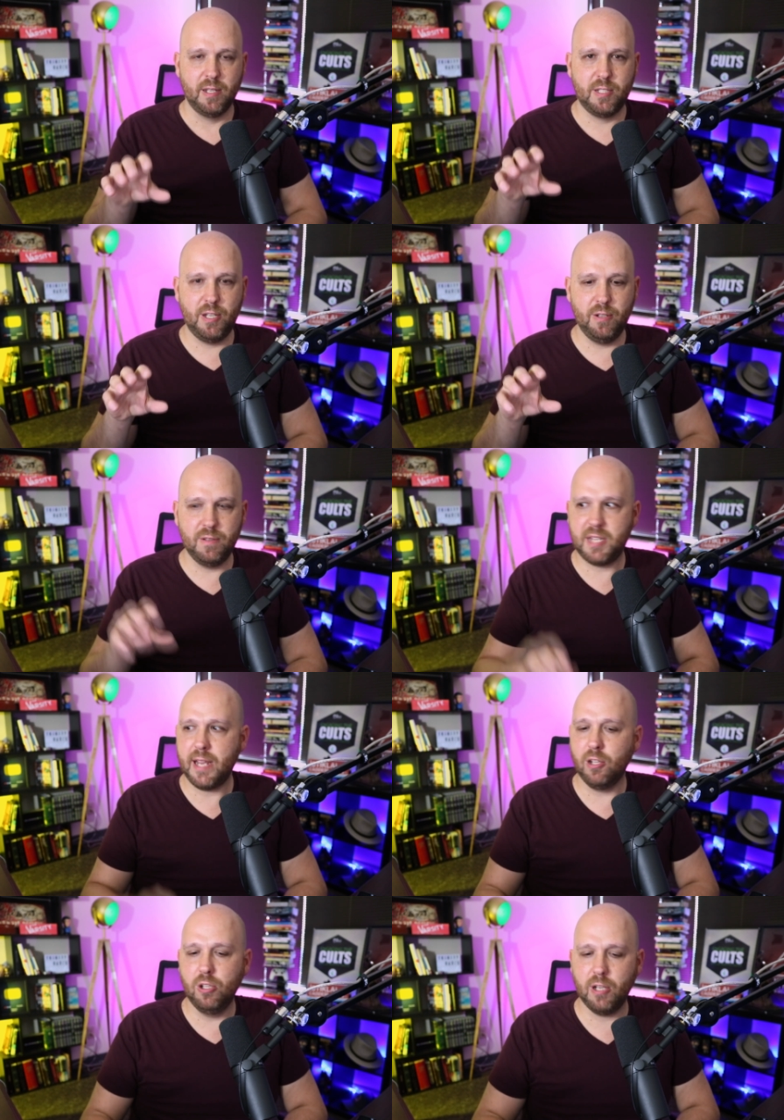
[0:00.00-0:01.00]
to
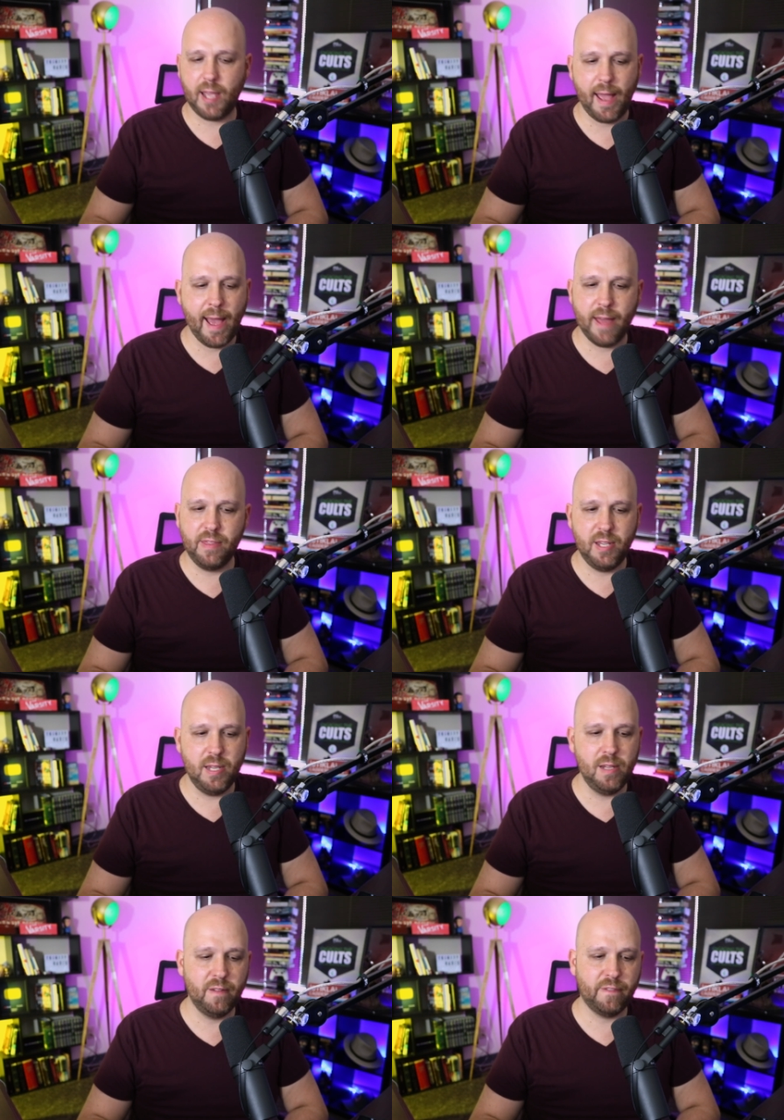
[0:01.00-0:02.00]
take a look at
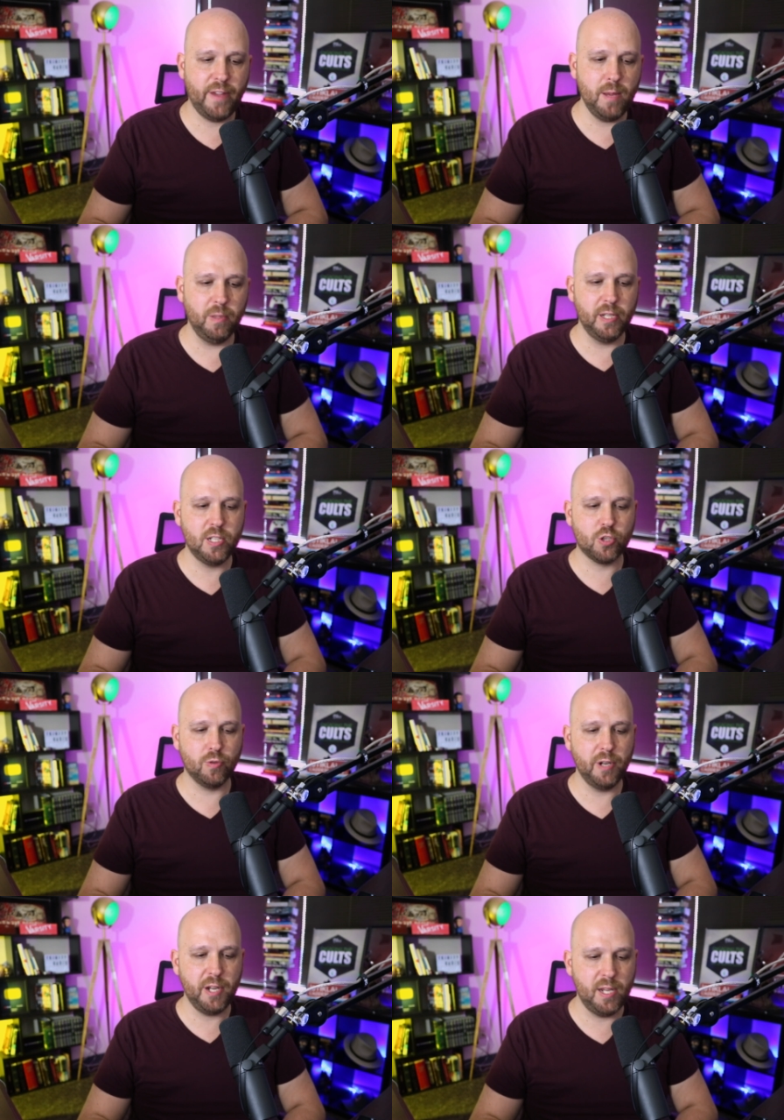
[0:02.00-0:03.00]
the family
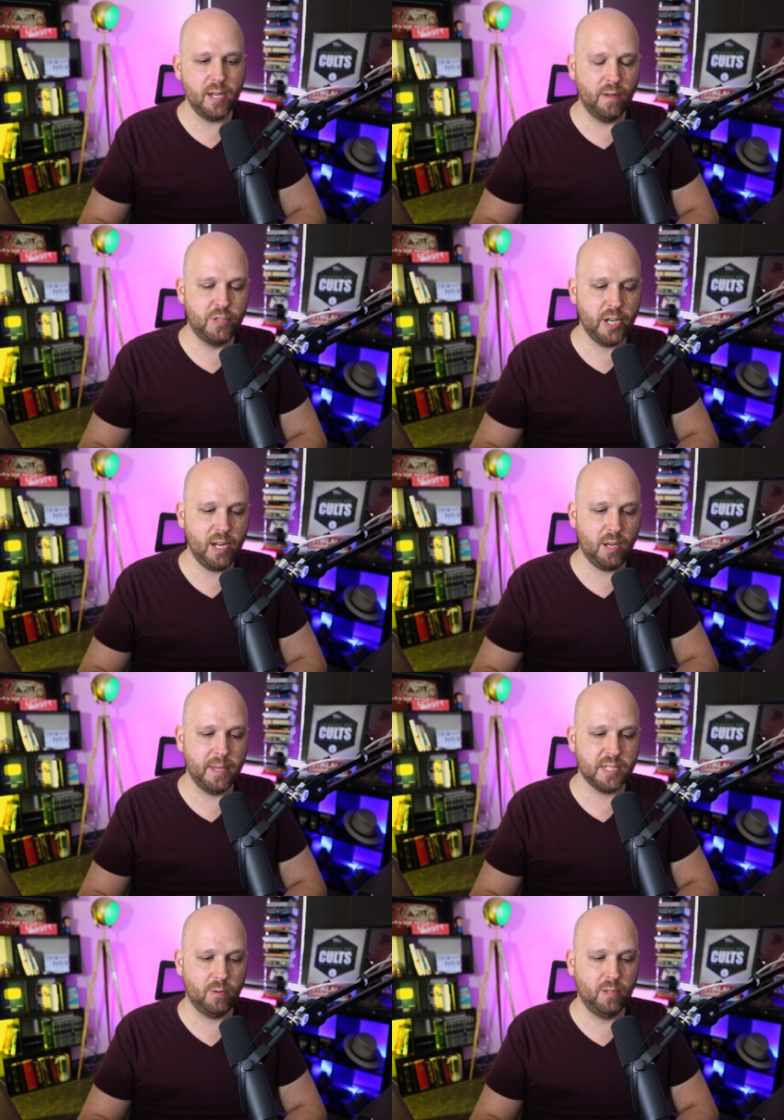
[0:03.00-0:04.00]
tree of Jacob
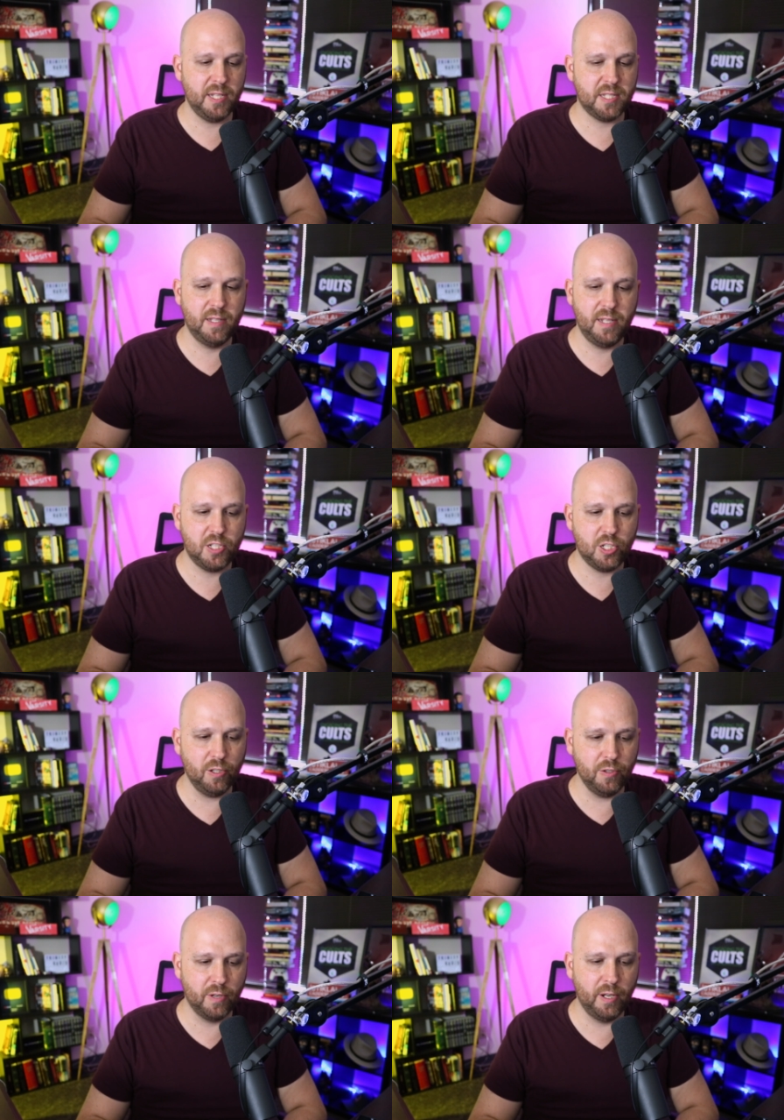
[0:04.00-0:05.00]
as it relates to these
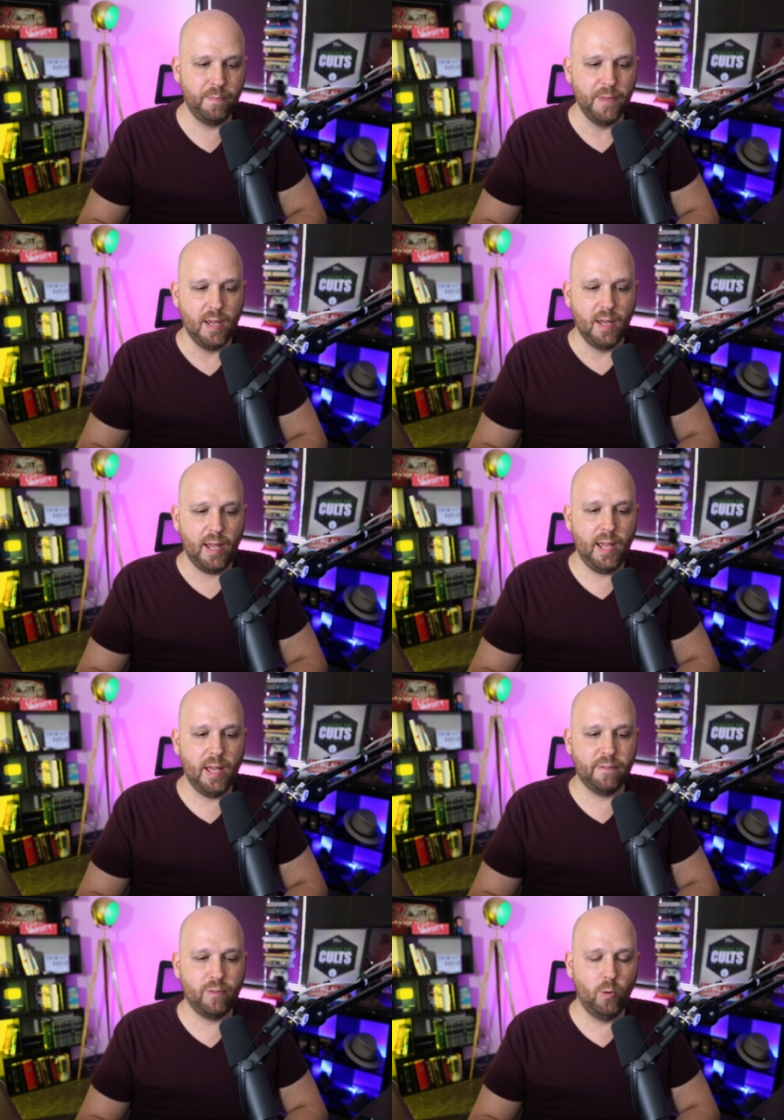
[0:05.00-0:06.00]
children
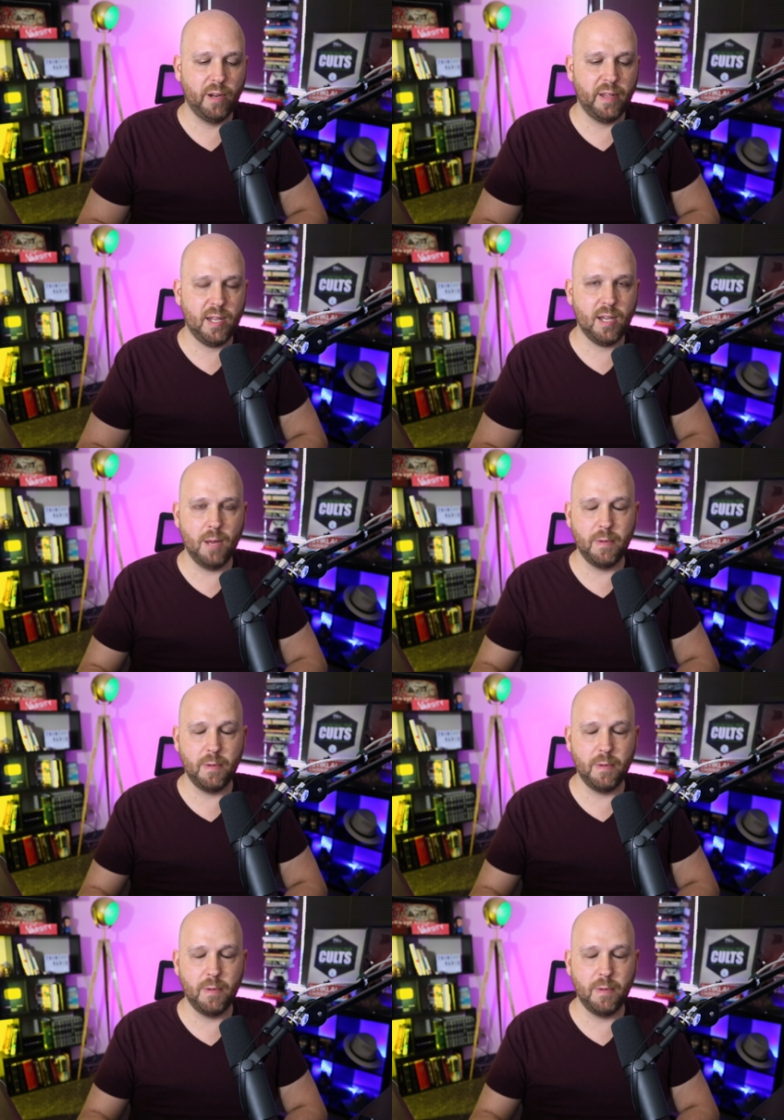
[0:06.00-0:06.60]
and from where they come.